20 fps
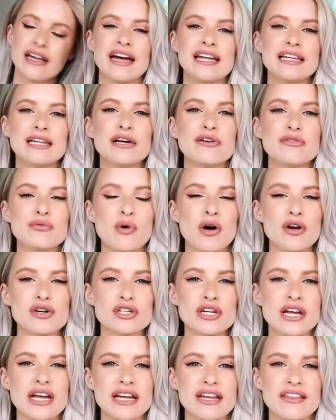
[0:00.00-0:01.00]
that I love
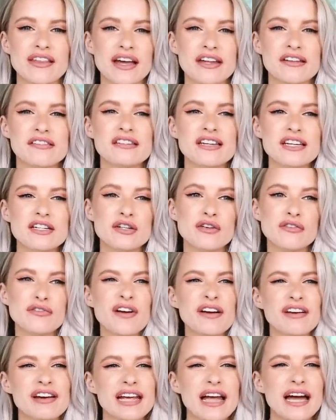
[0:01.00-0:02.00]
watching, that I see do very